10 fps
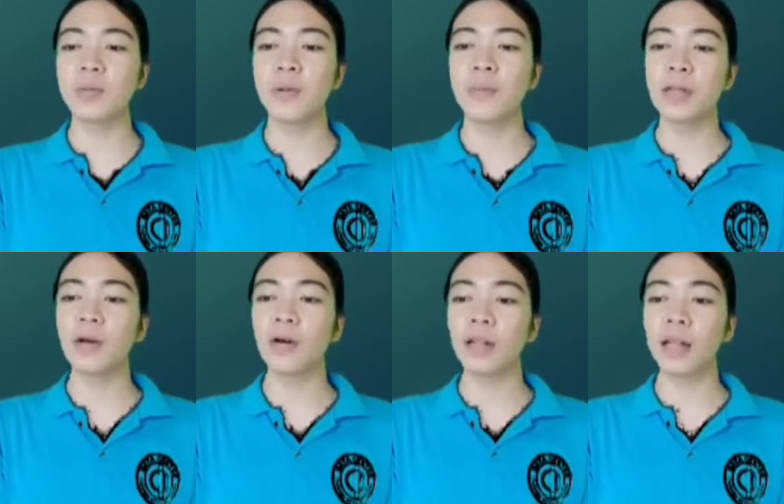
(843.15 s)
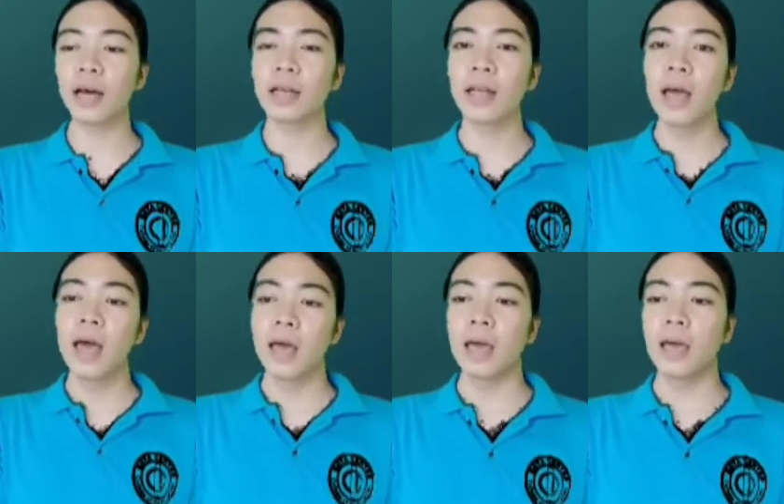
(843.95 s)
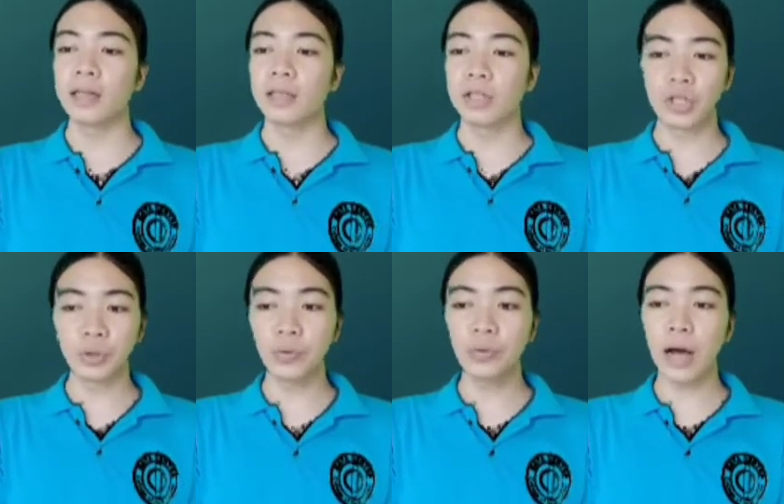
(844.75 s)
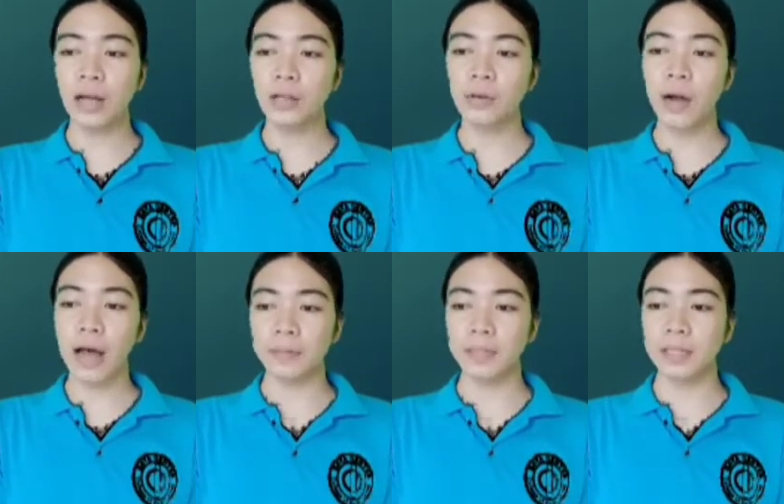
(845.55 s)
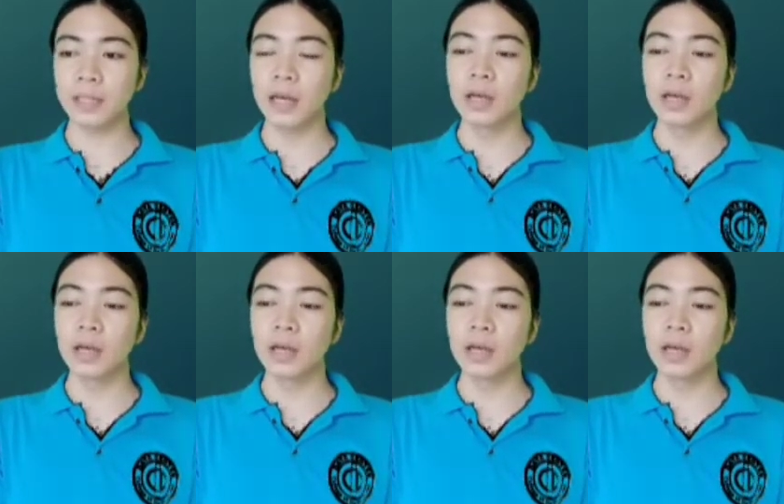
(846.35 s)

to be made online and through the other apps.